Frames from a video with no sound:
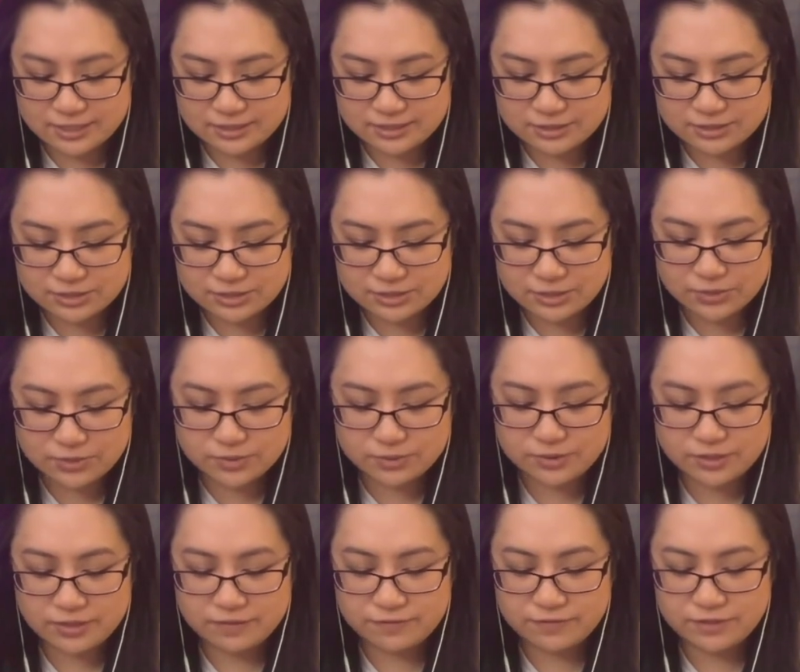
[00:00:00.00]
in stone
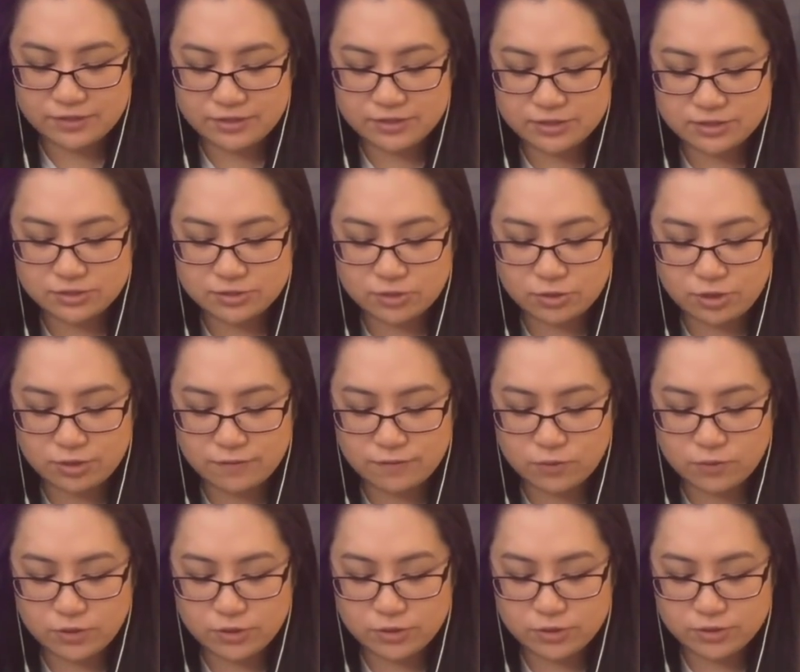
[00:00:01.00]
given this
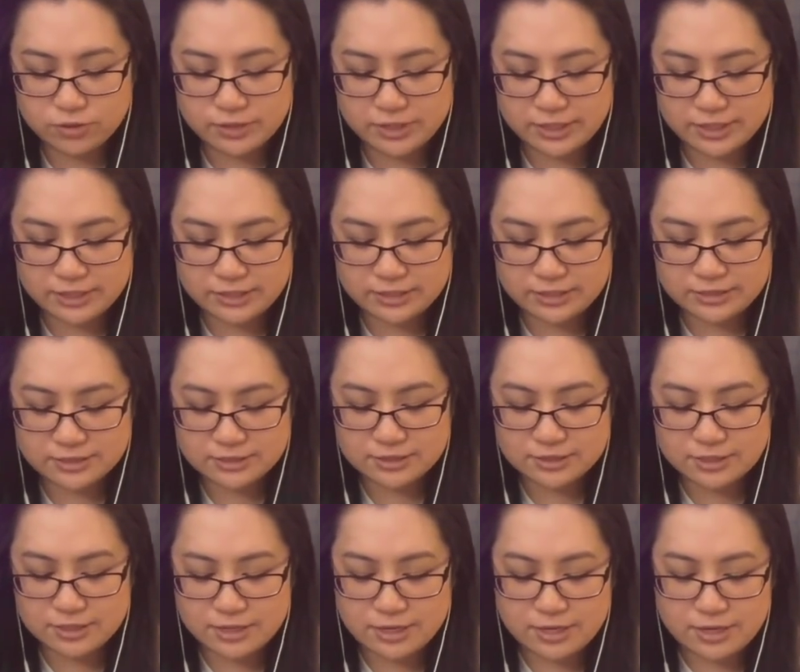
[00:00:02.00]
34 degrees.
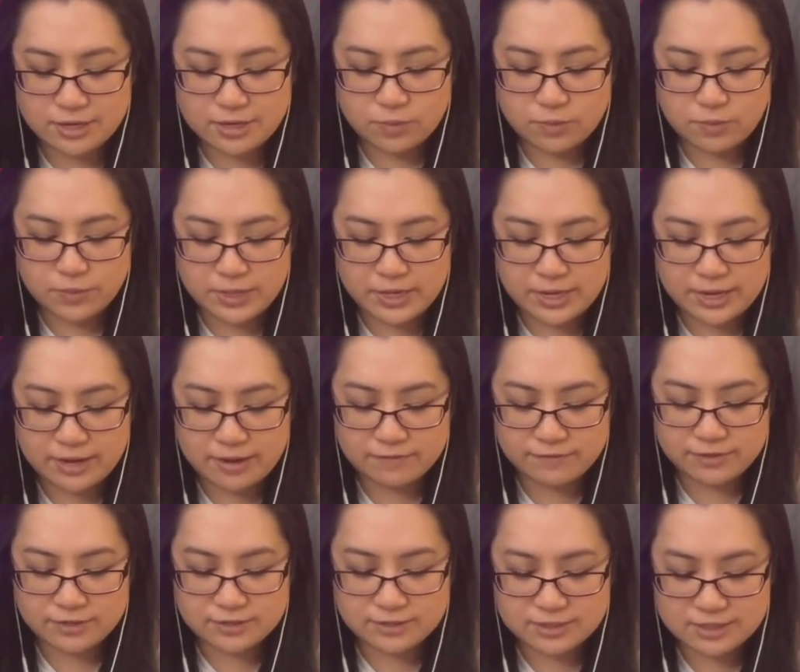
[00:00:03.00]
We have
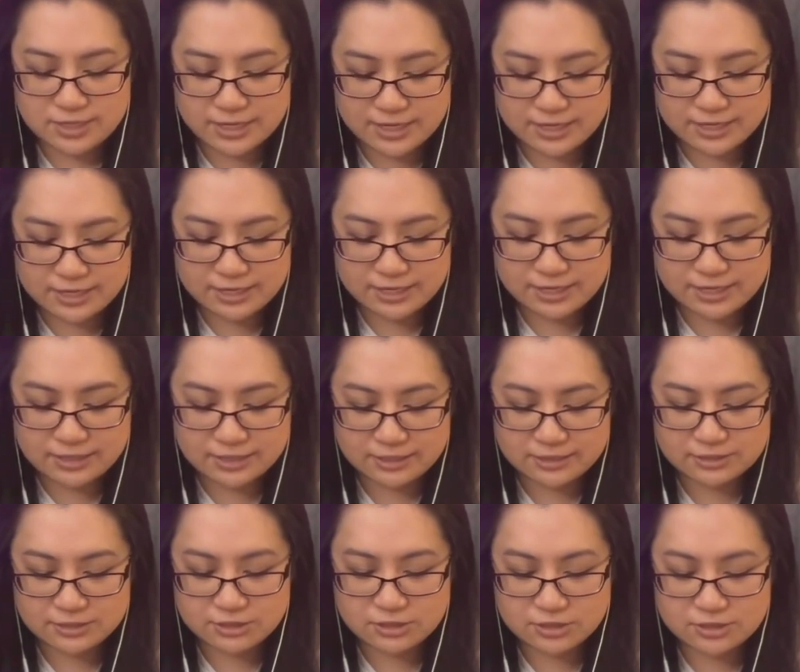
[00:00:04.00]
this 10, and
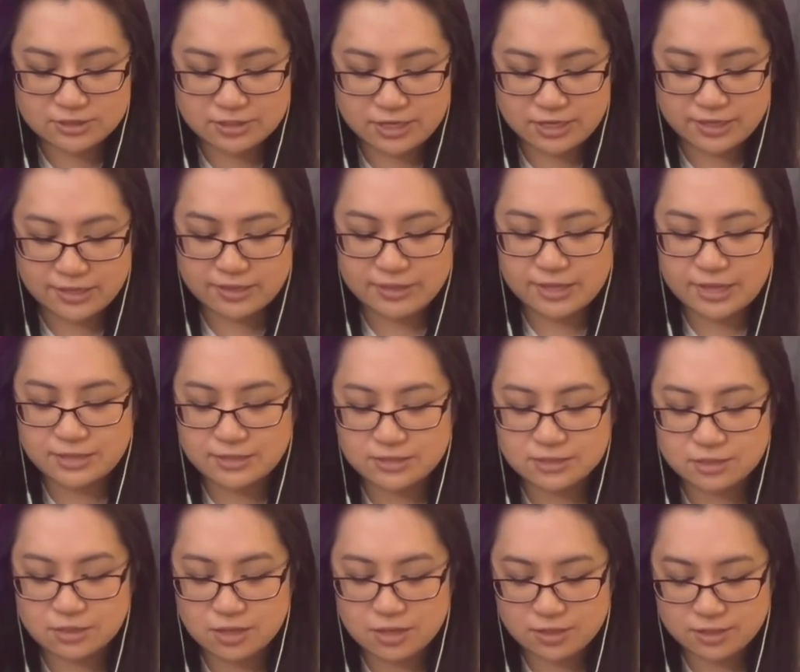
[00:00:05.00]
let's just say that that's
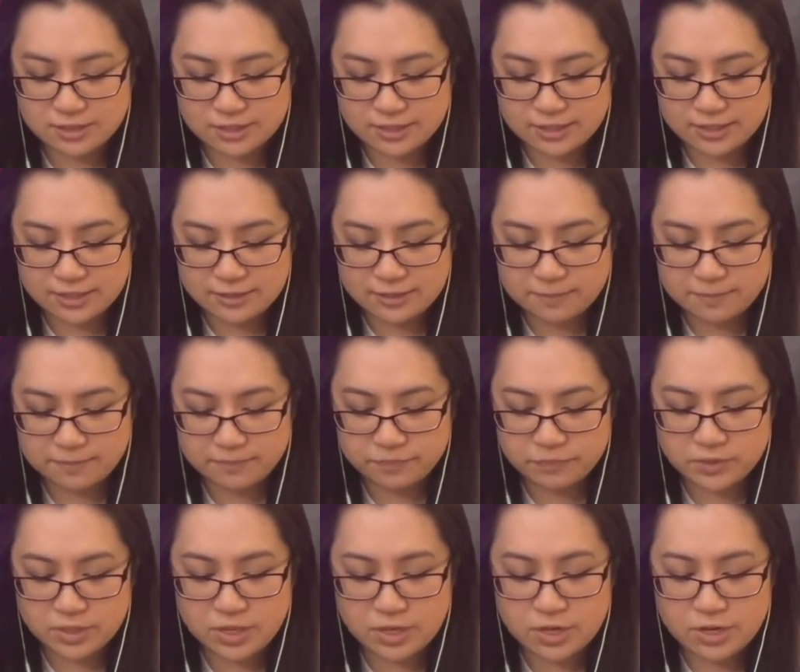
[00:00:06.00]
locked in.
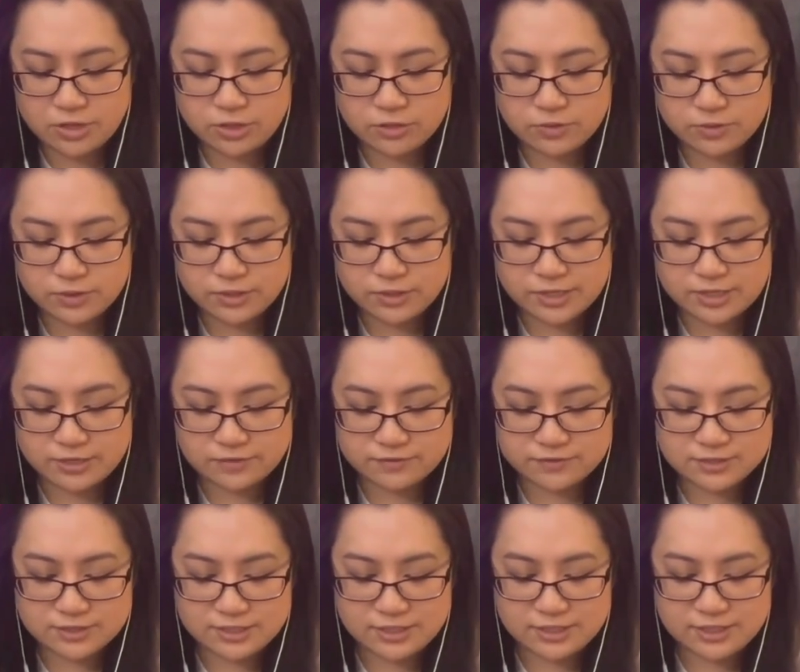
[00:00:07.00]
You can kind of
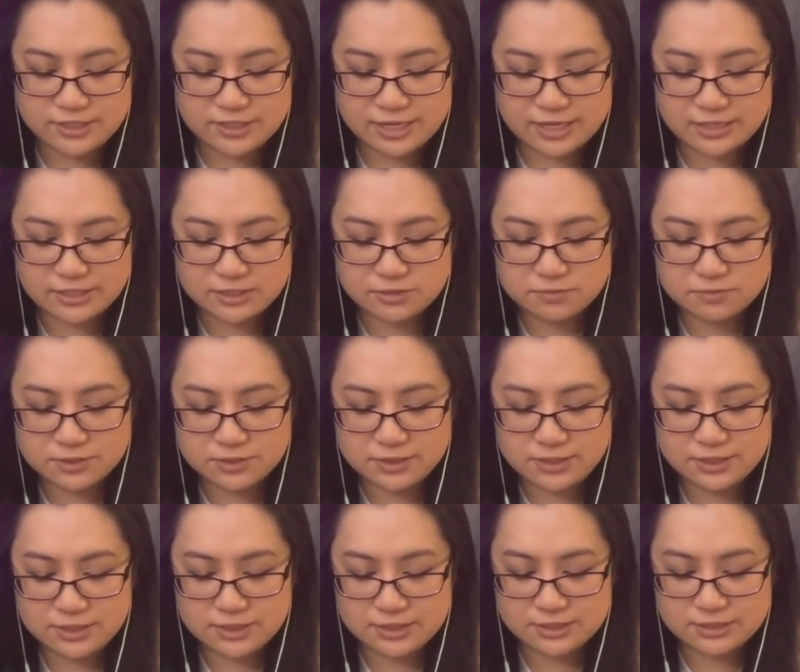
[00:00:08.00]
see that it's
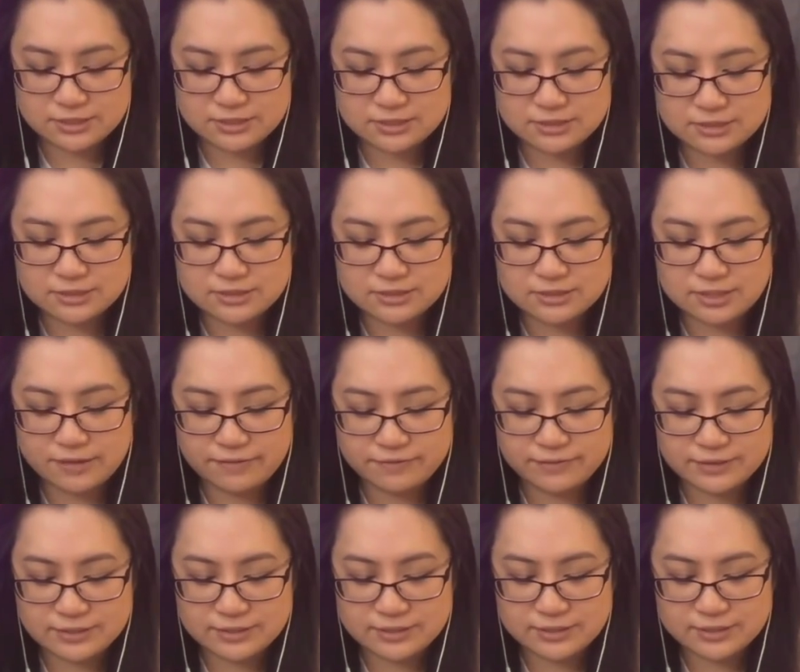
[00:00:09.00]
really this
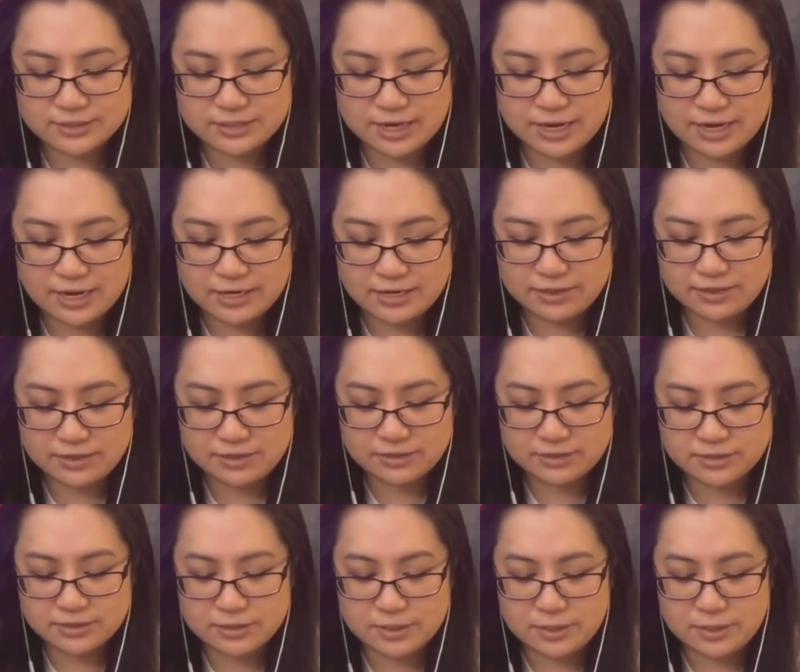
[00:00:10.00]
7 side, this